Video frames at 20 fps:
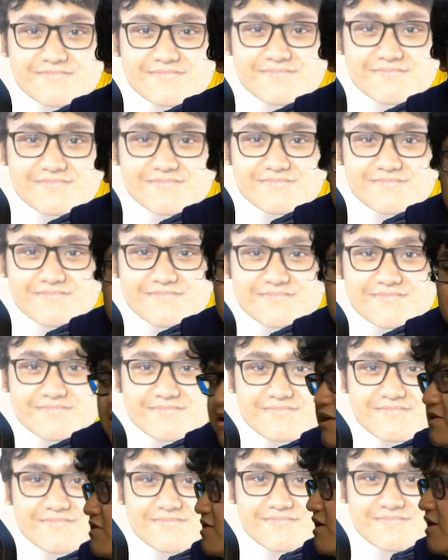
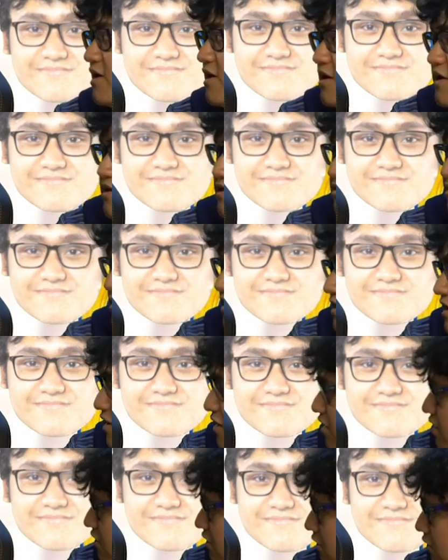
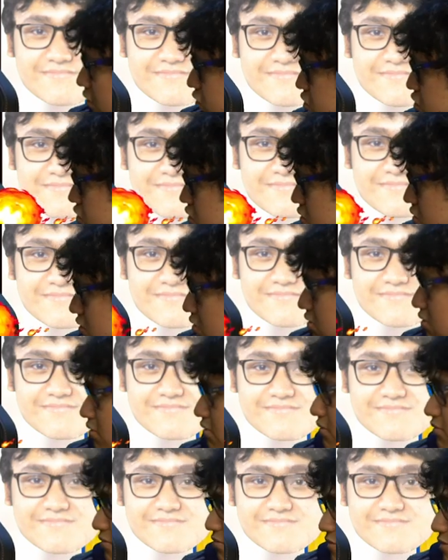
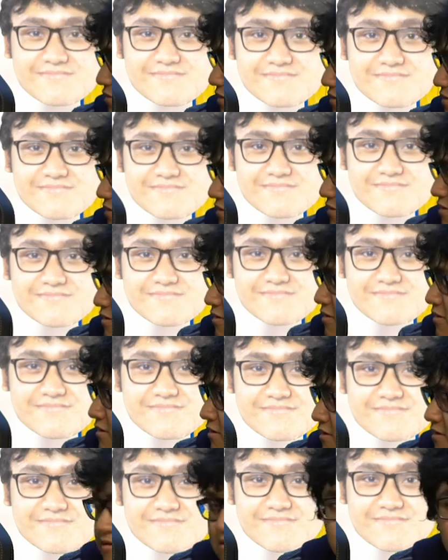
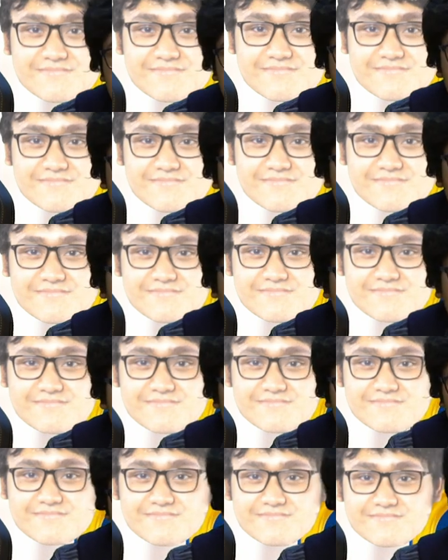
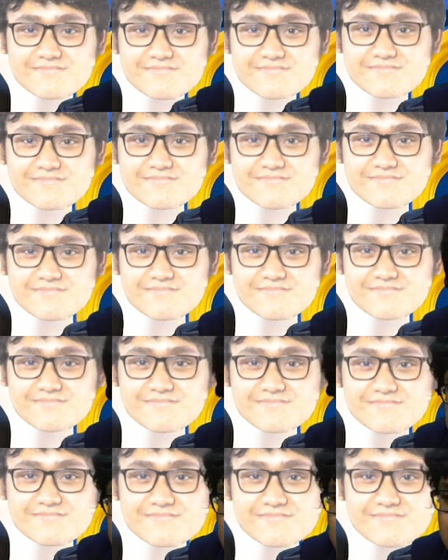
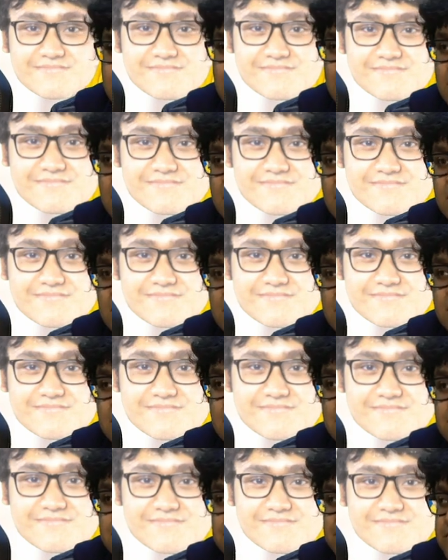
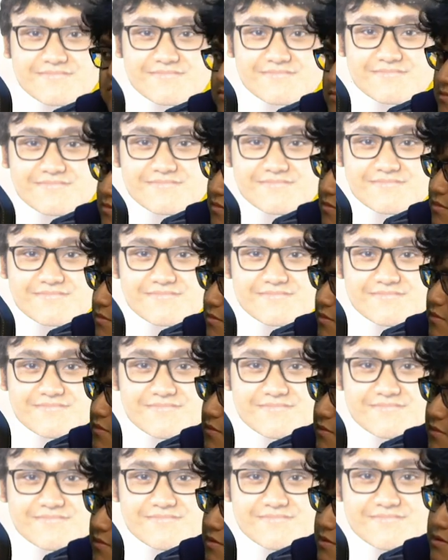(not speaking)